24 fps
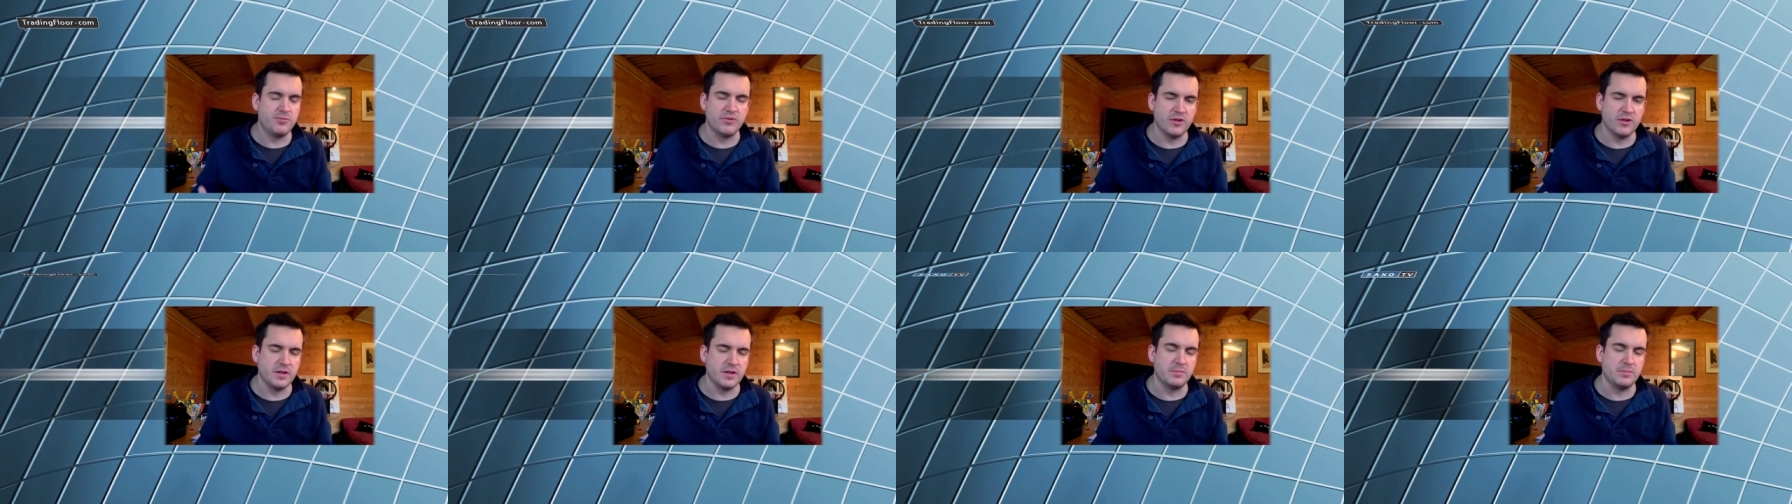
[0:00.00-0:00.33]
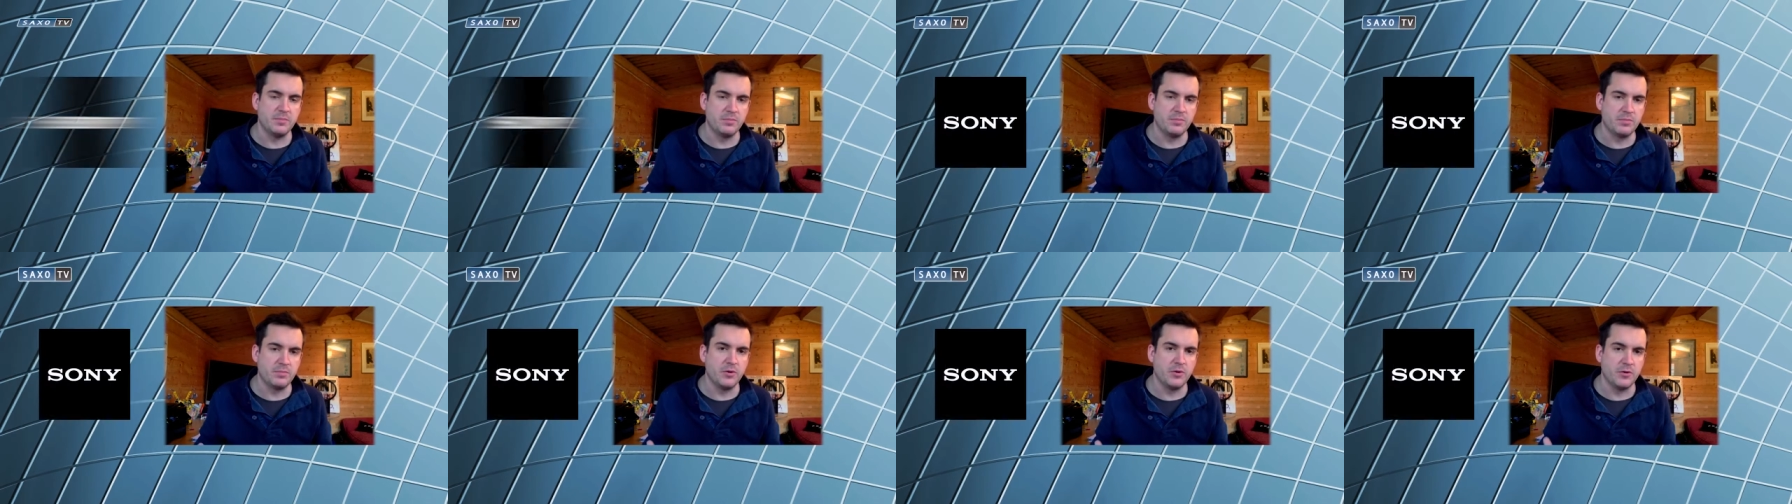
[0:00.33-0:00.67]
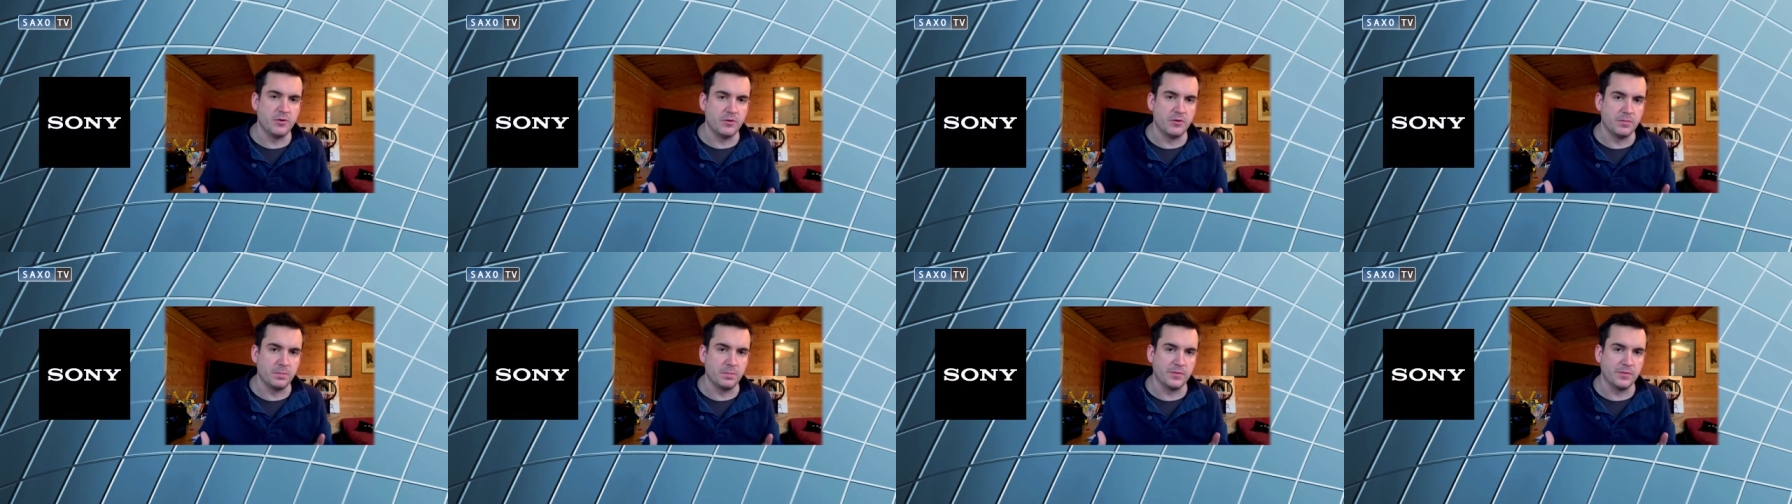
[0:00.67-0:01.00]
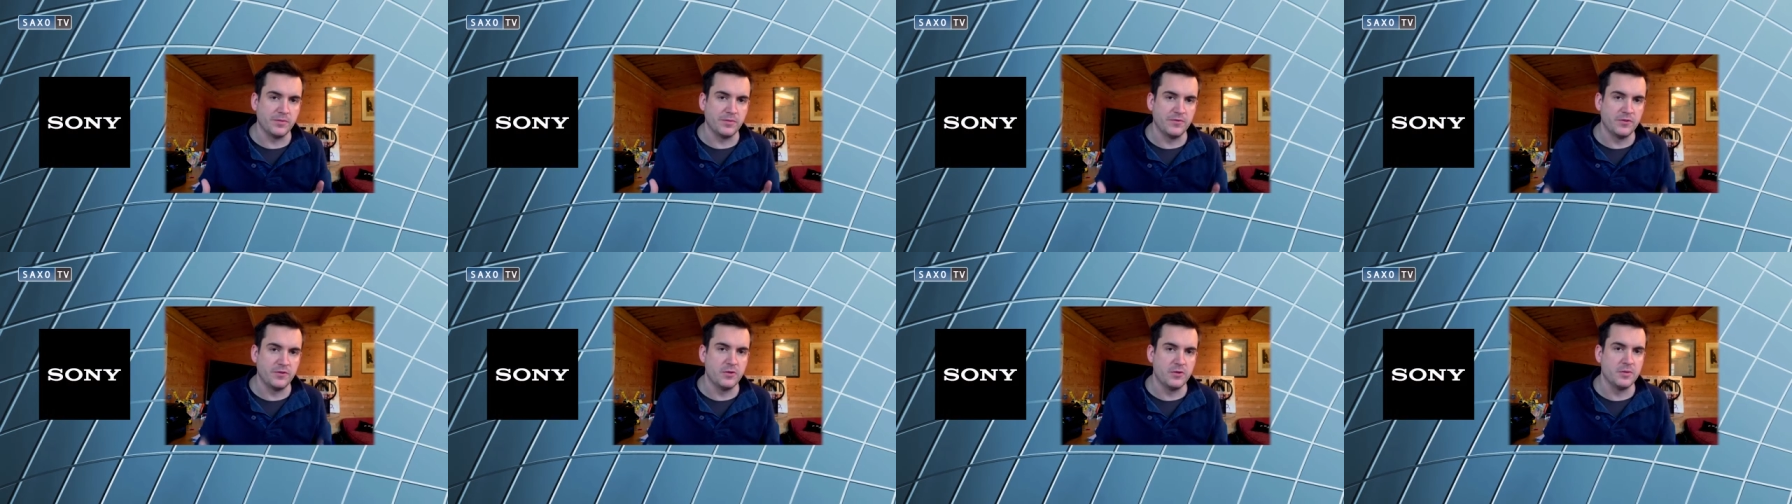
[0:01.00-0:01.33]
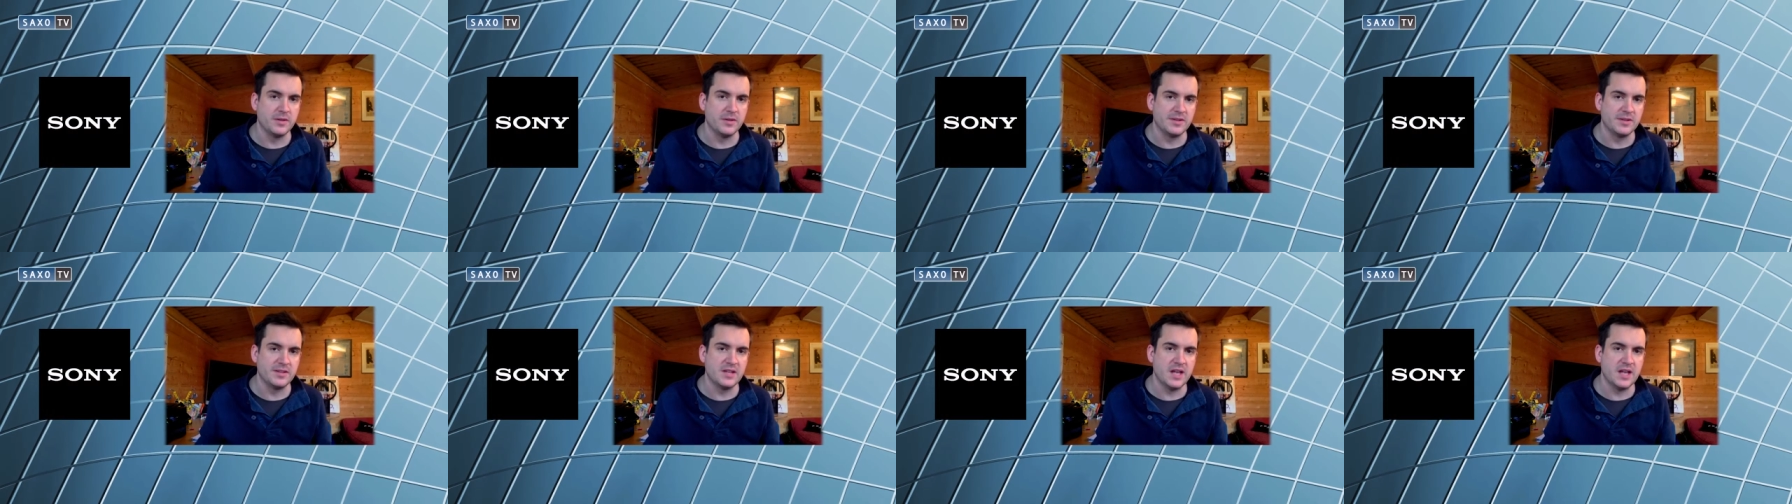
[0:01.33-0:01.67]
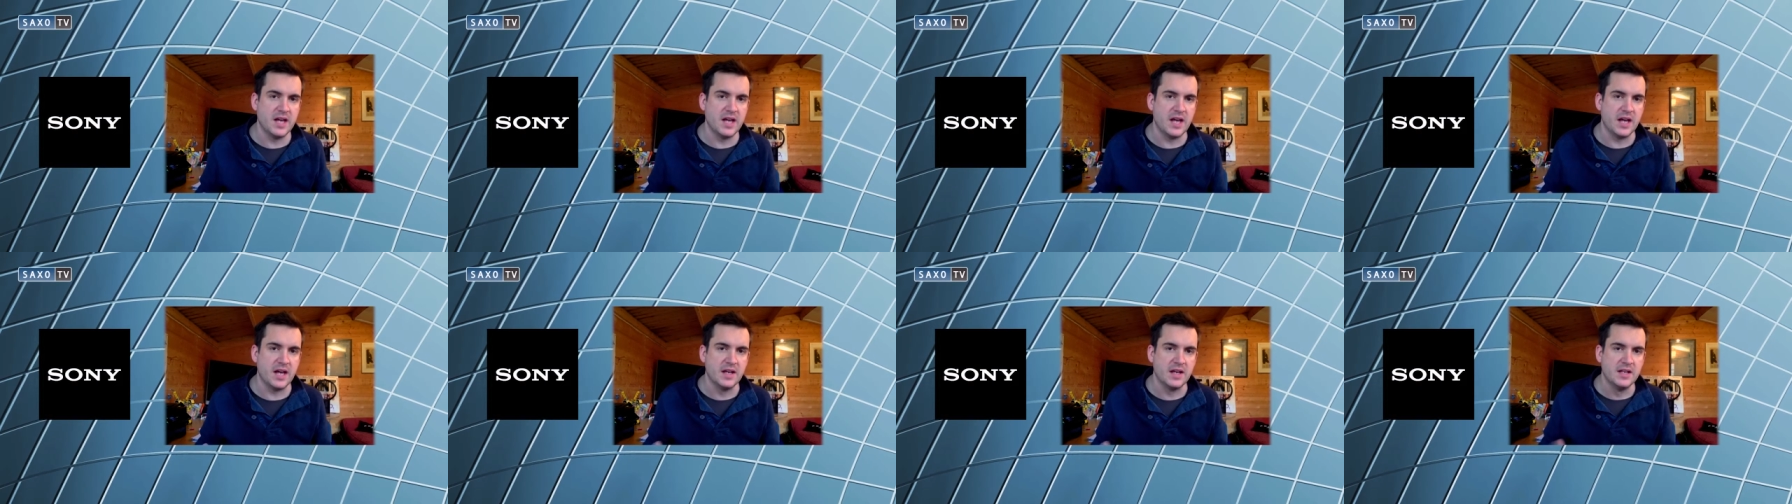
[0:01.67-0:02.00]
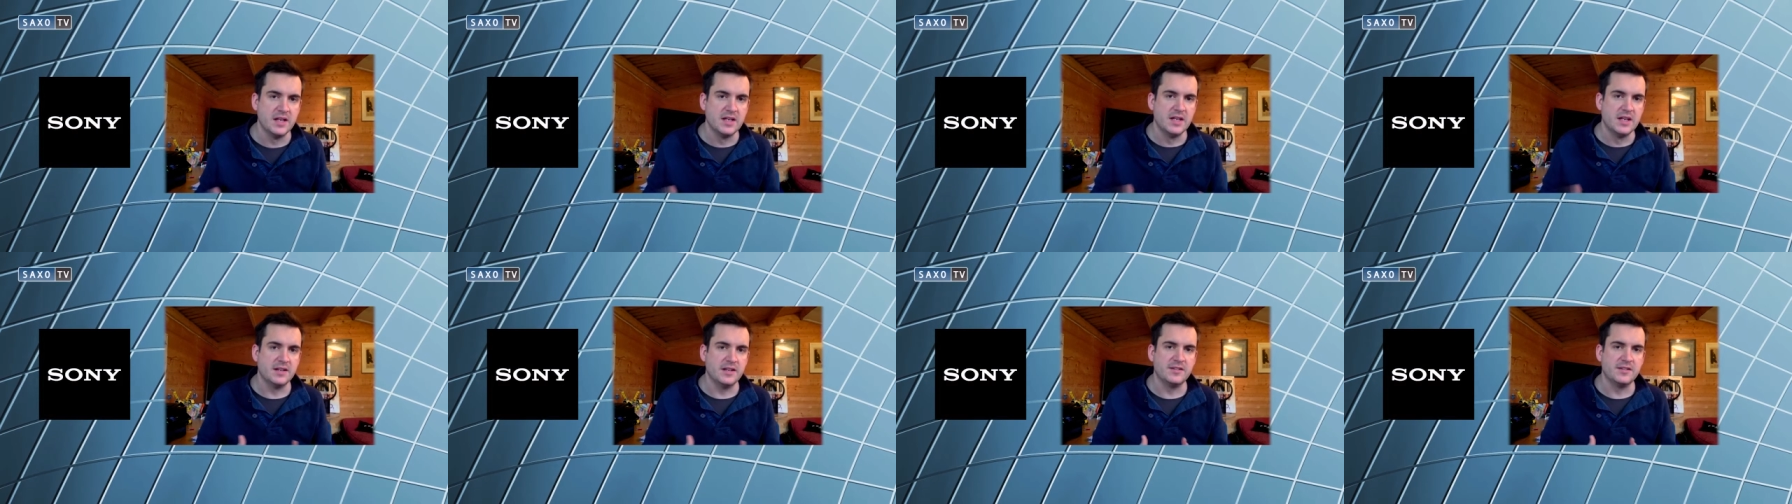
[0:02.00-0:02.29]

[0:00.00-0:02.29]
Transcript: pretty poor performance there,